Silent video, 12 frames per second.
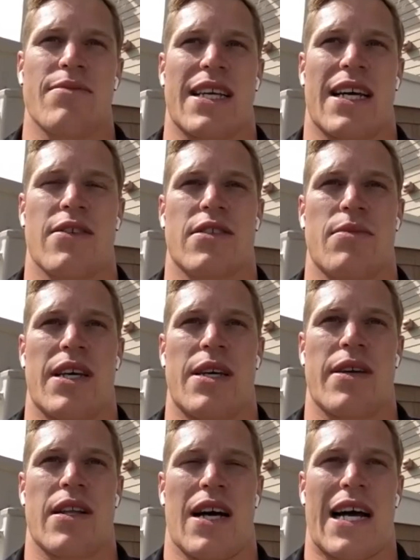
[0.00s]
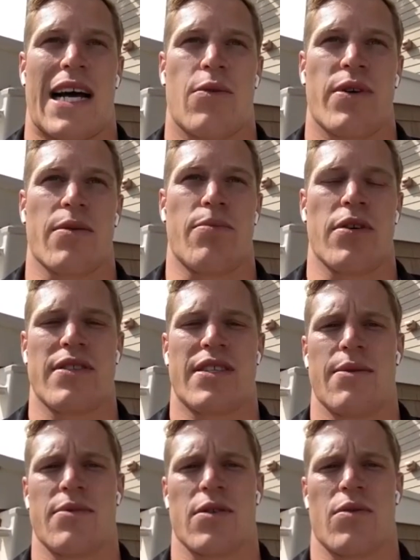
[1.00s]
comes down to maybe like how we can put
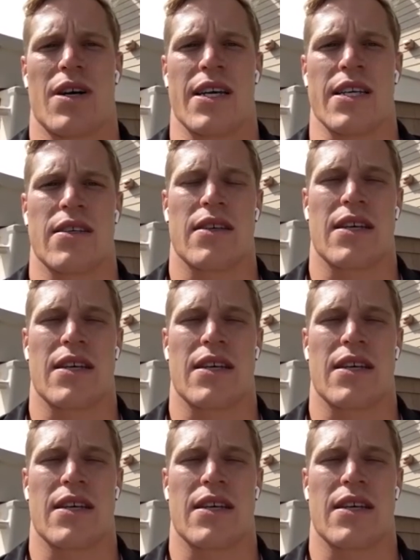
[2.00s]
teams away.